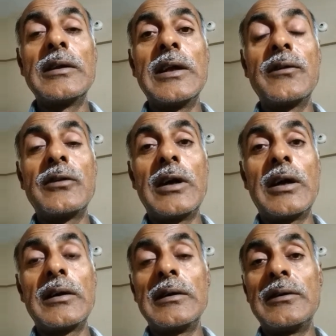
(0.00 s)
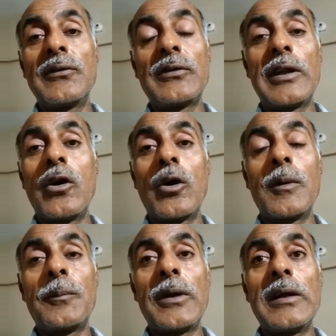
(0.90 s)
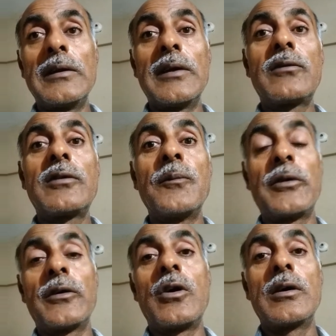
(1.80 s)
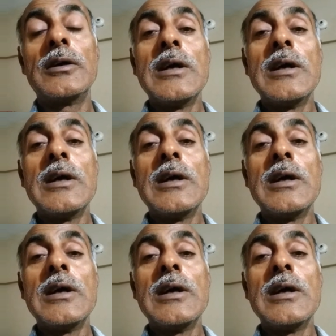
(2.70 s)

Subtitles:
that is not just a normal pain, there's something wrong,